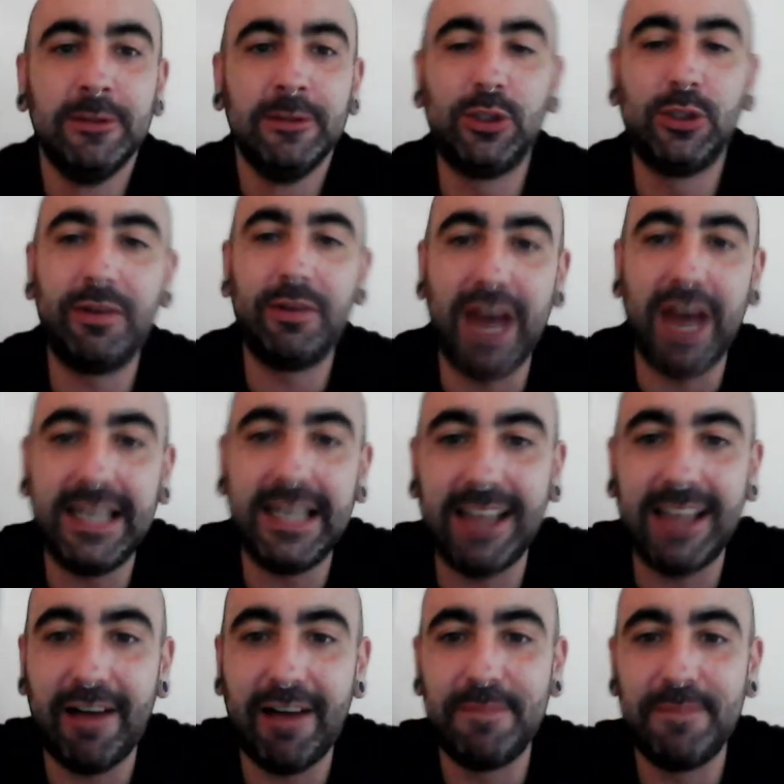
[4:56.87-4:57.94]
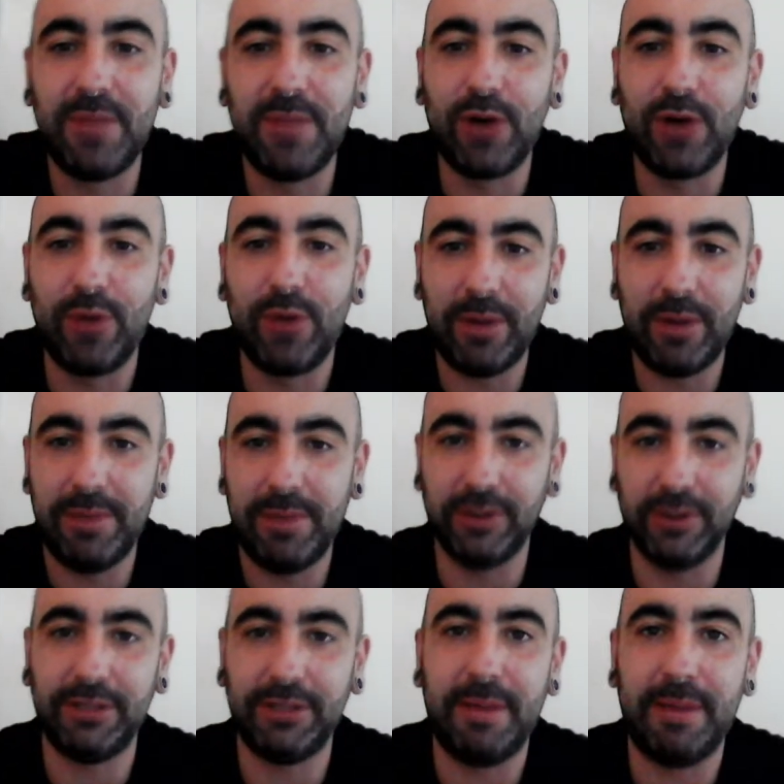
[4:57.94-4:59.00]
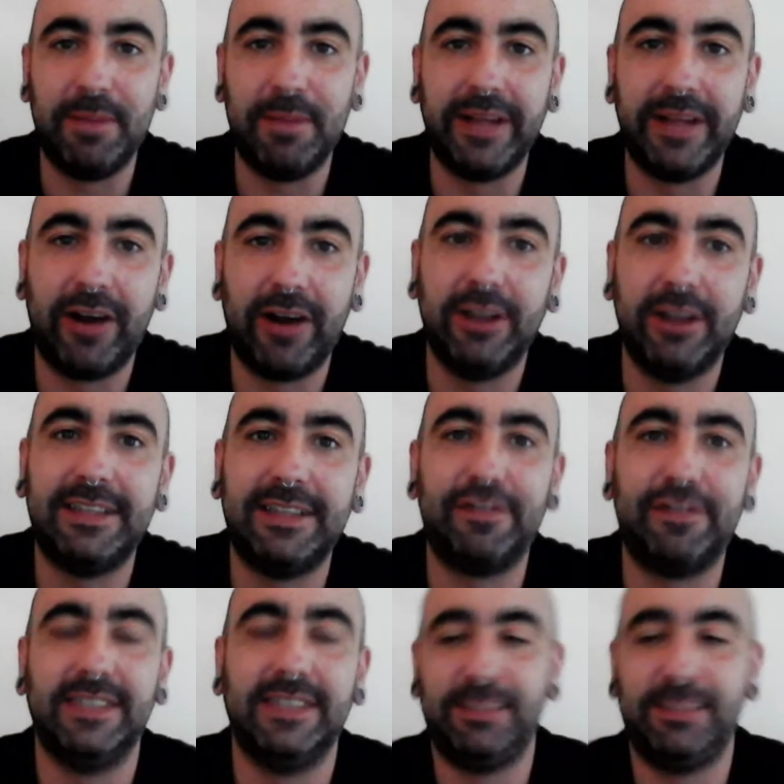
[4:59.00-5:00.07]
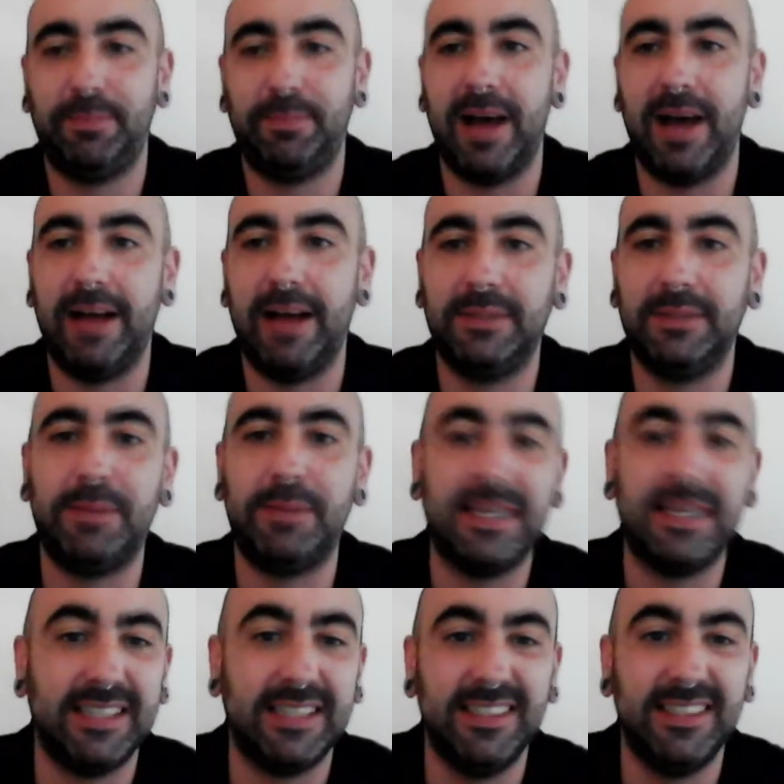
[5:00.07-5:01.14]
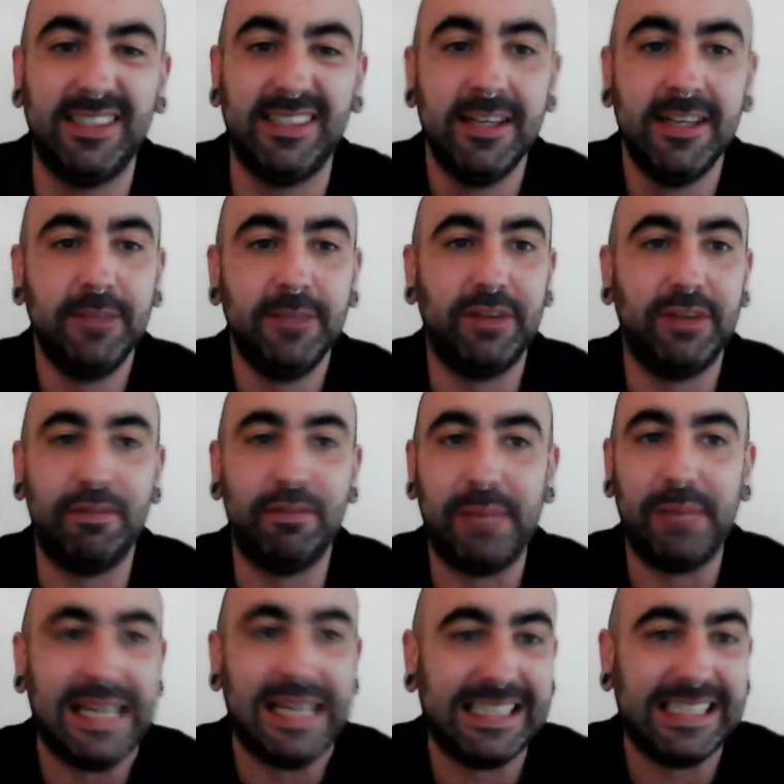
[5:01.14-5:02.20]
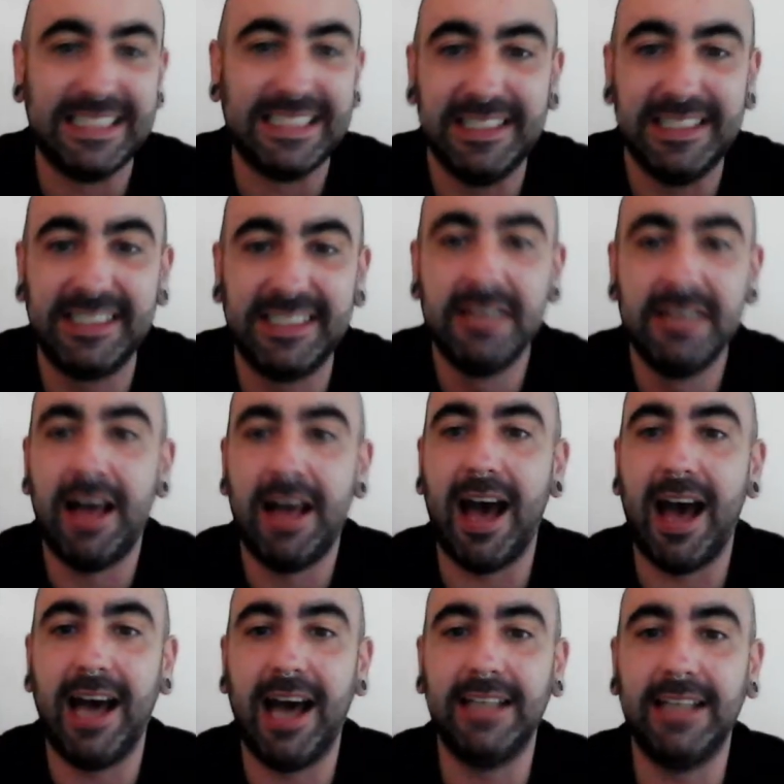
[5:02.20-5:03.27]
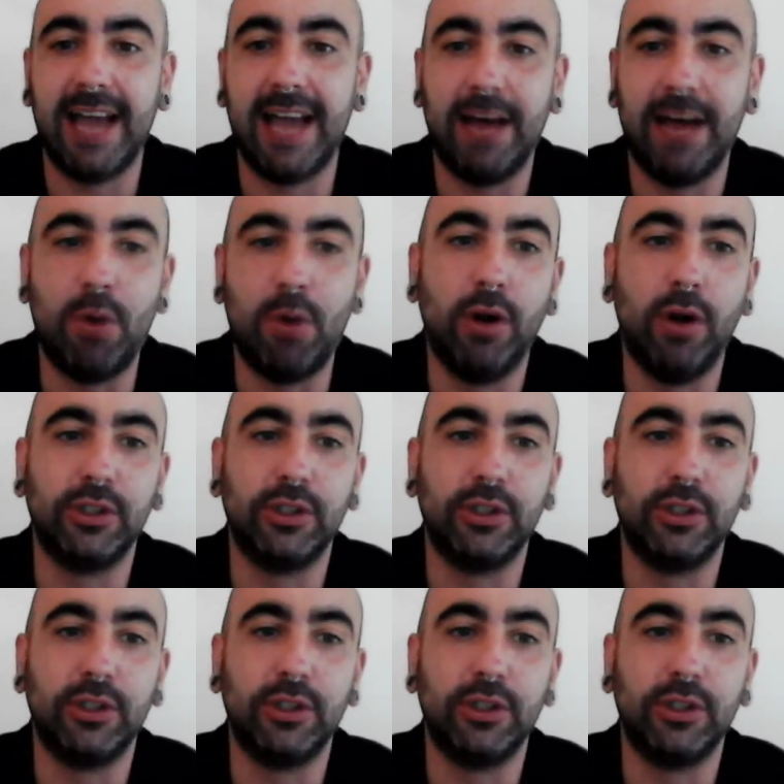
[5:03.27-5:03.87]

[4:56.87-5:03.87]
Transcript: So we've got a great wee bunch of people that are at different spaces, different places, and all